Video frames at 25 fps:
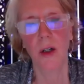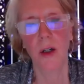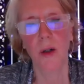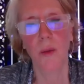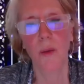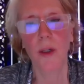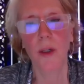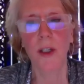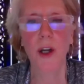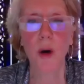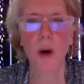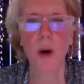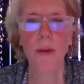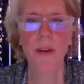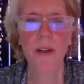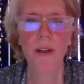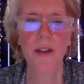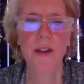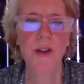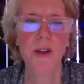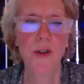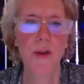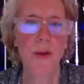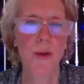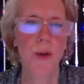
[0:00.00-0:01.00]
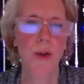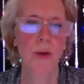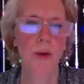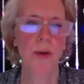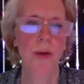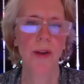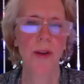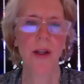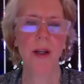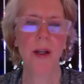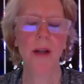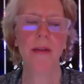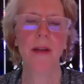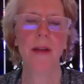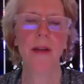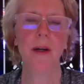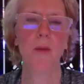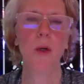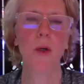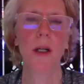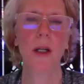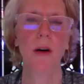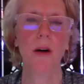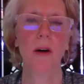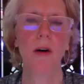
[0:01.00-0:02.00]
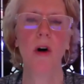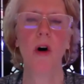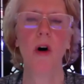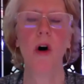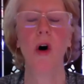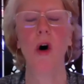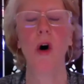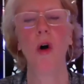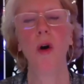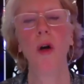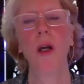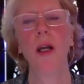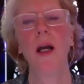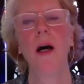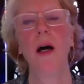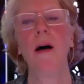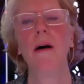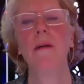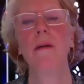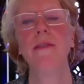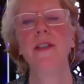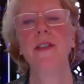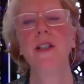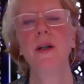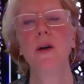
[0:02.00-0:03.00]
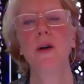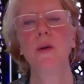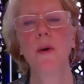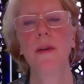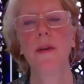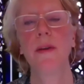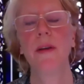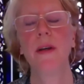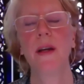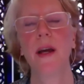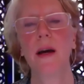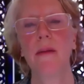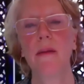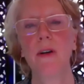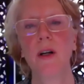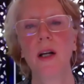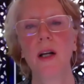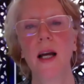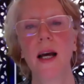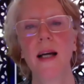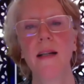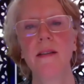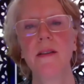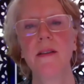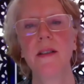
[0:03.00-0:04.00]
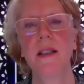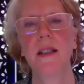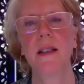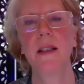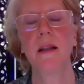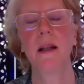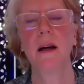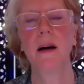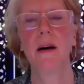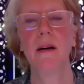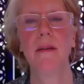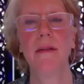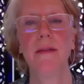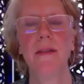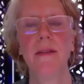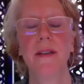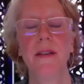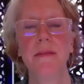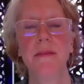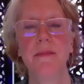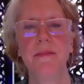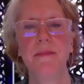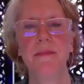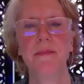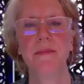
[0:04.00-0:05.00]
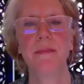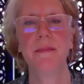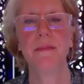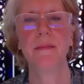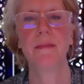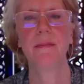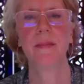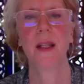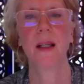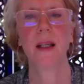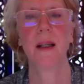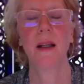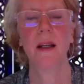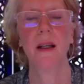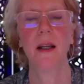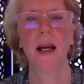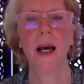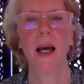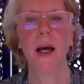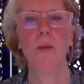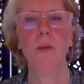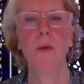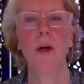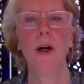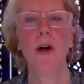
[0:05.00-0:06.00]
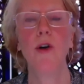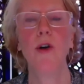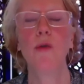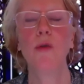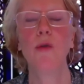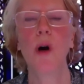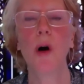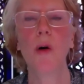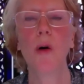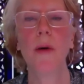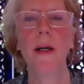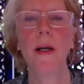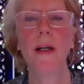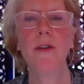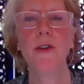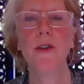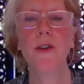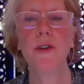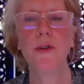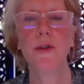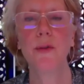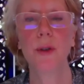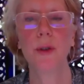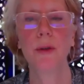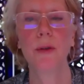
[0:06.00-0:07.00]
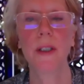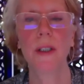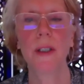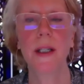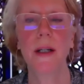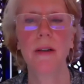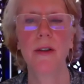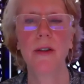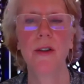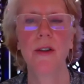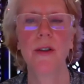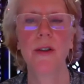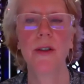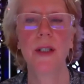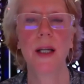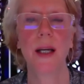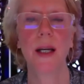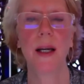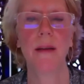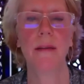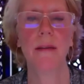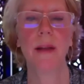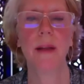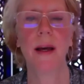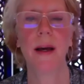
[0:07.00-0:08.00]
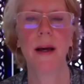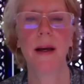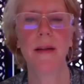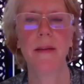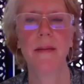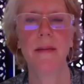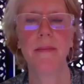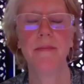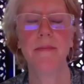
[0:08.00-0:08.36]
We know this truth, that we are all loved with an everlasting love, and we are growing to truly understand that.